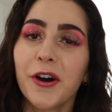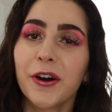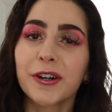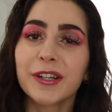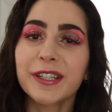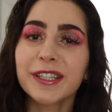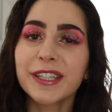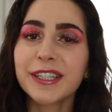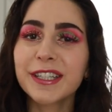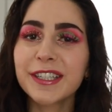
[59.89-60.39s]

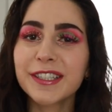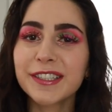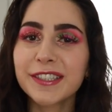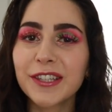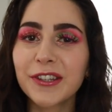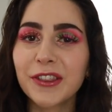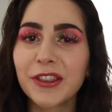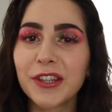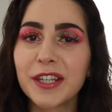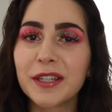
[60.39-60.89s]
are
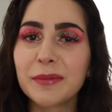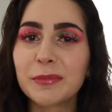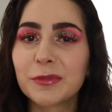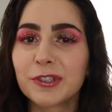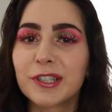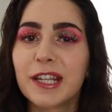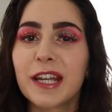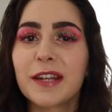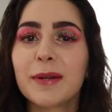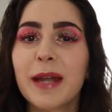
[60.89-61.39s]
EDC themed
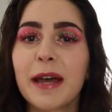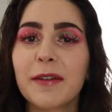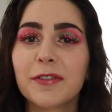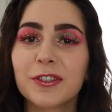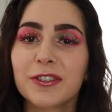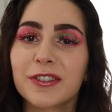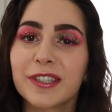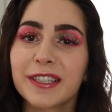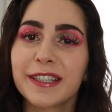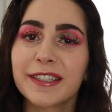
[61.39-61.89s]
or named
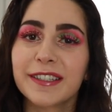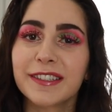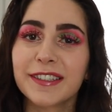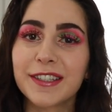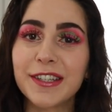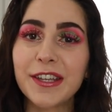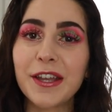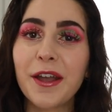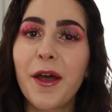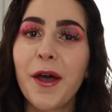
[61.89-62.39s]
after
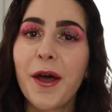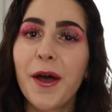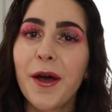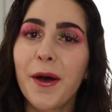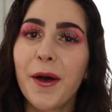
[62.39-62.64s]
EDC,